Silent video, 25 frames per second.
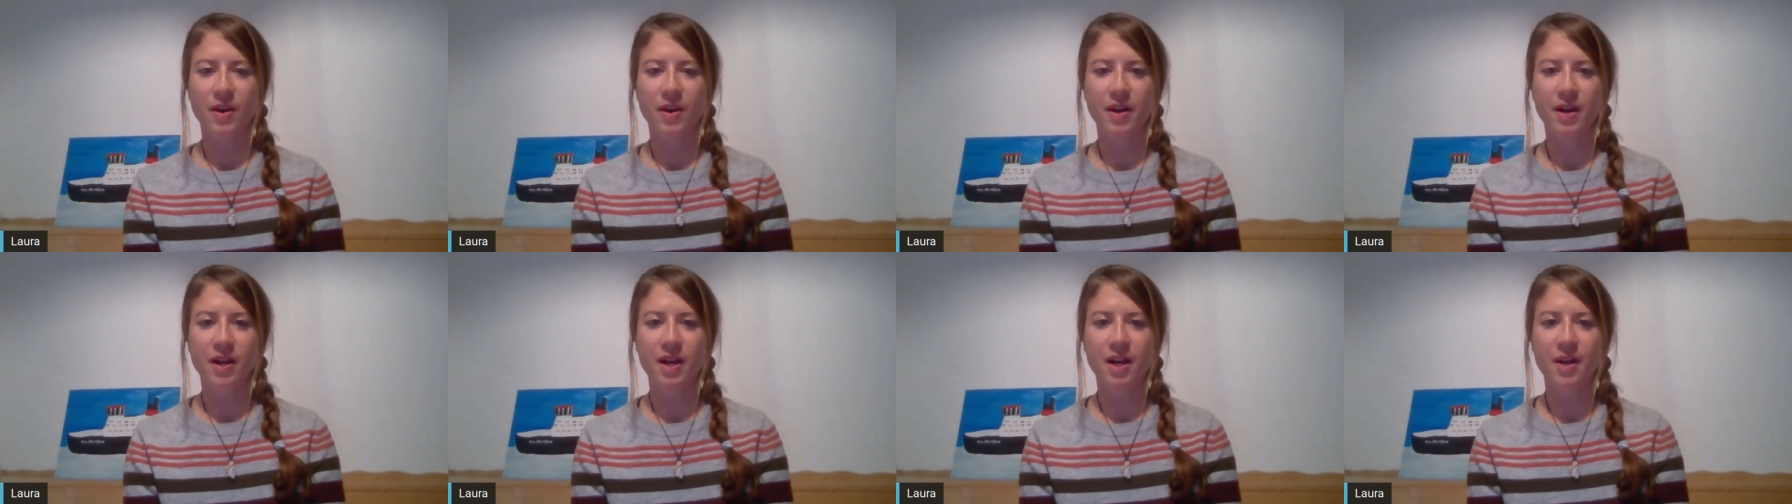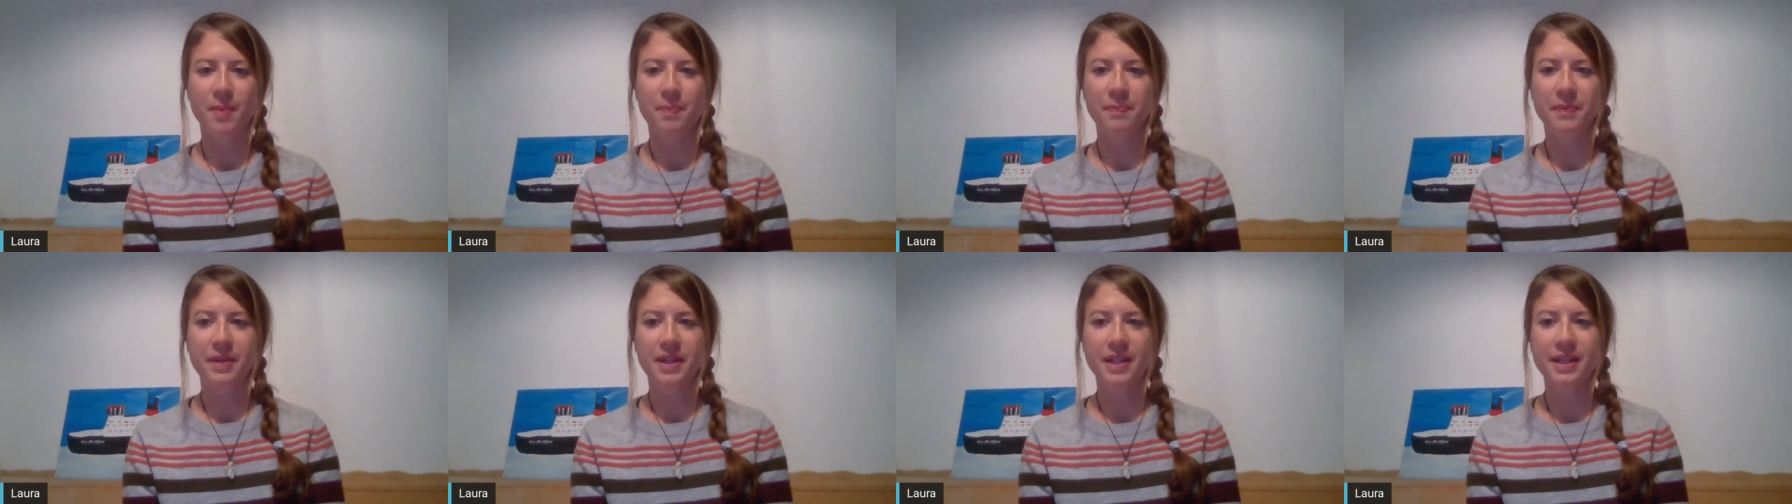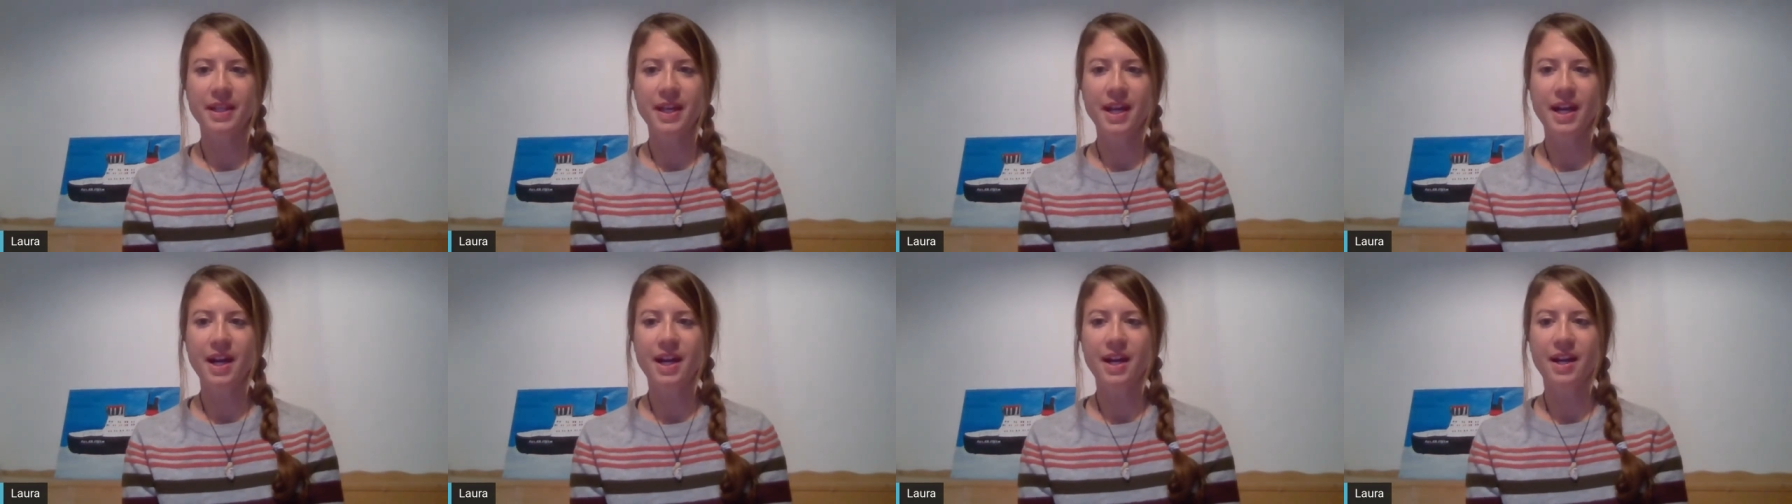Um,
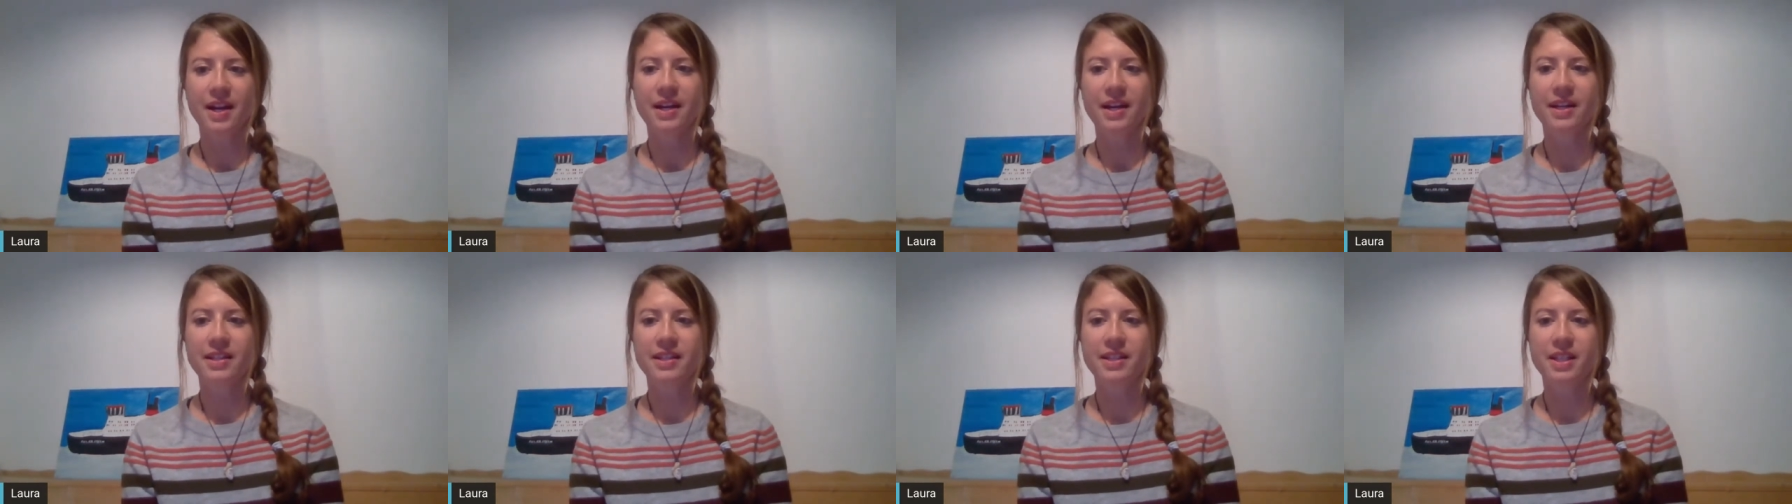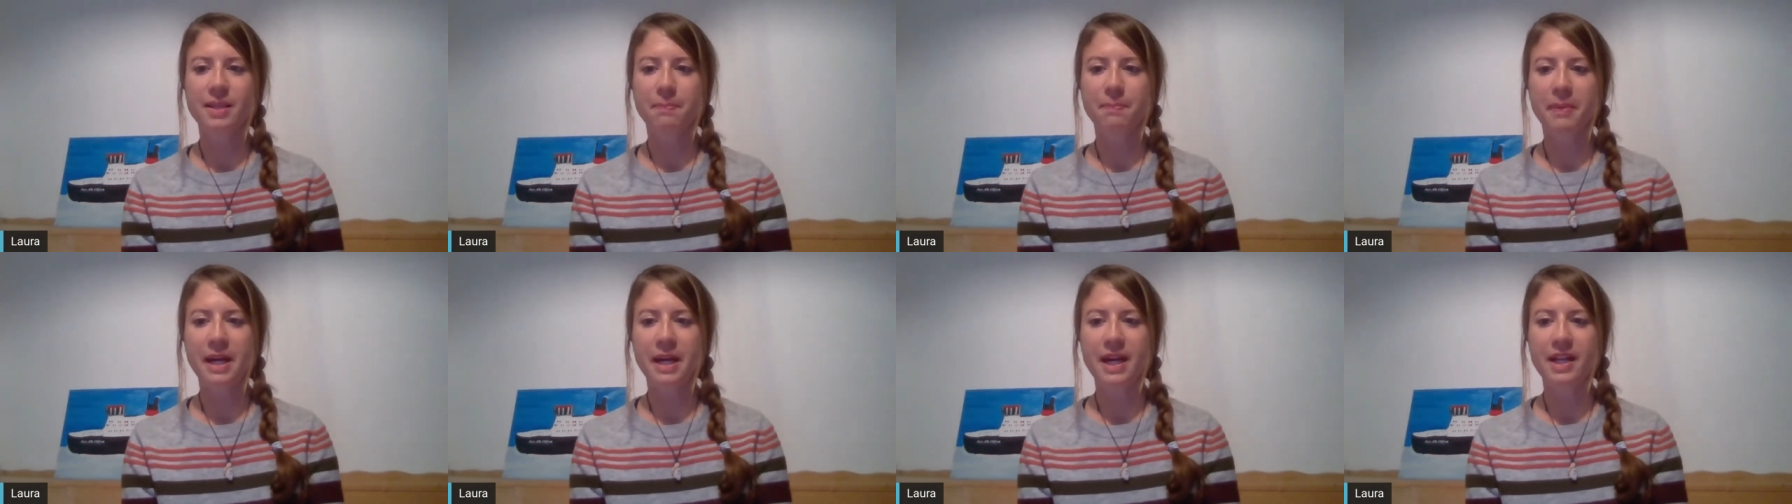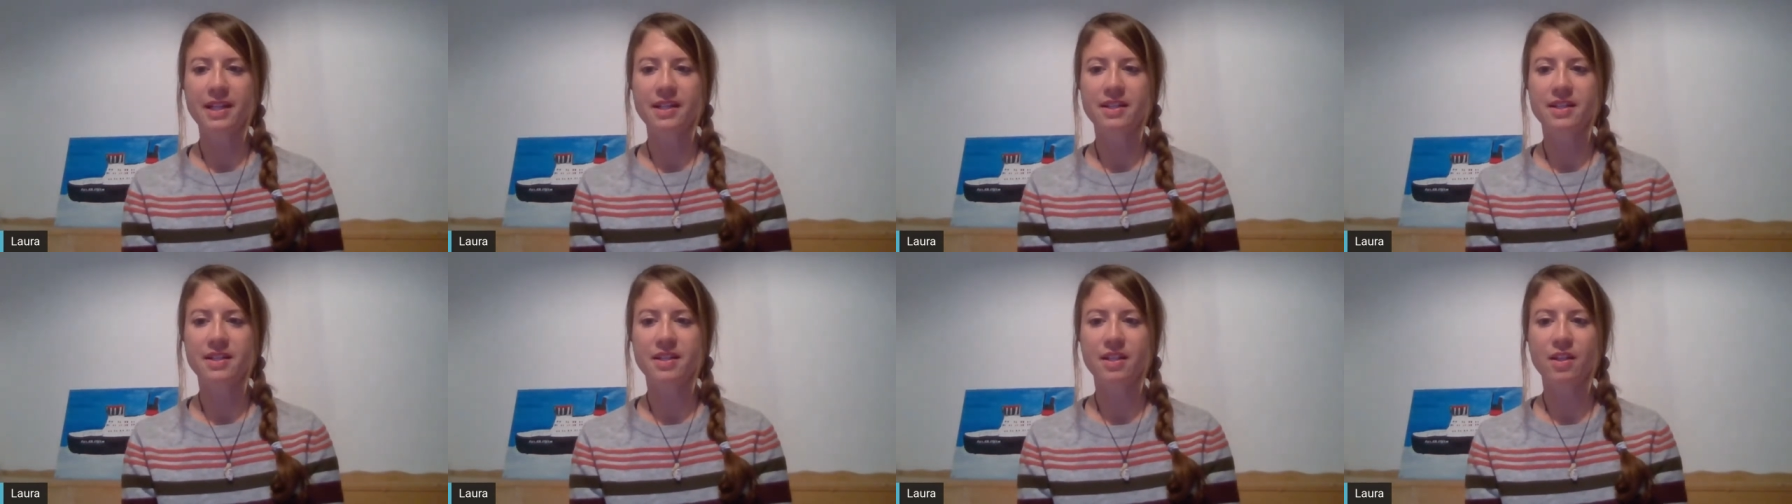yeah, it
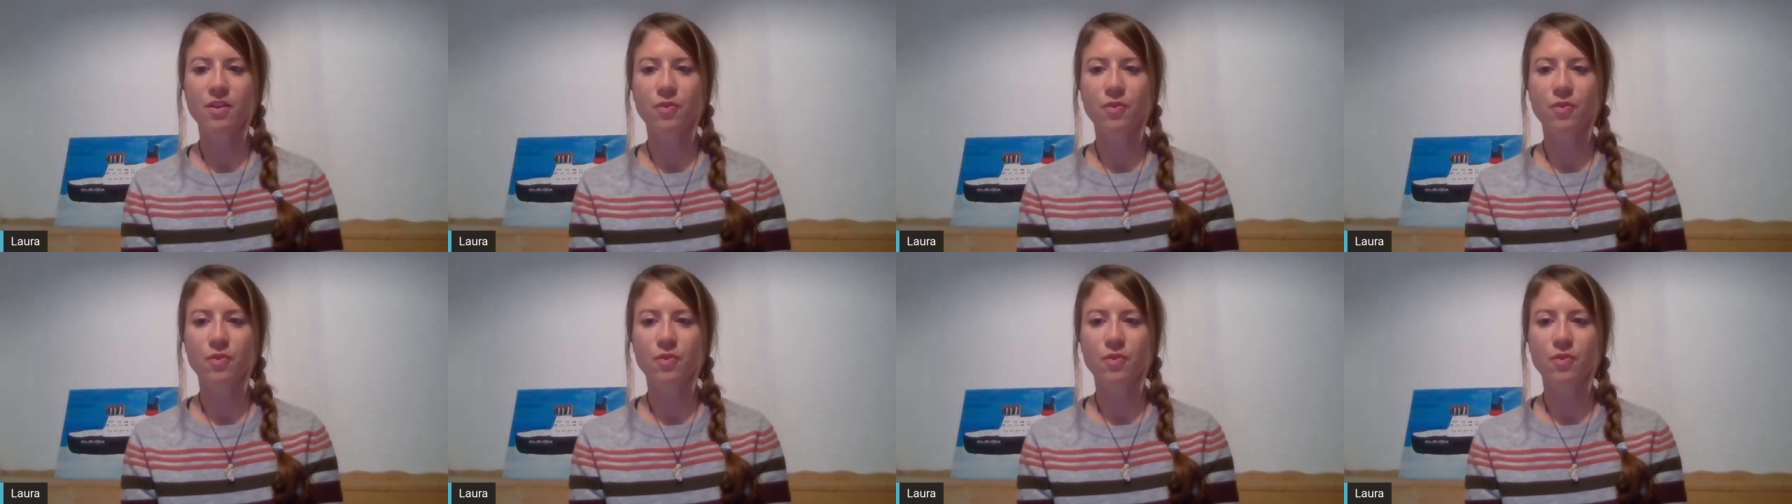depends.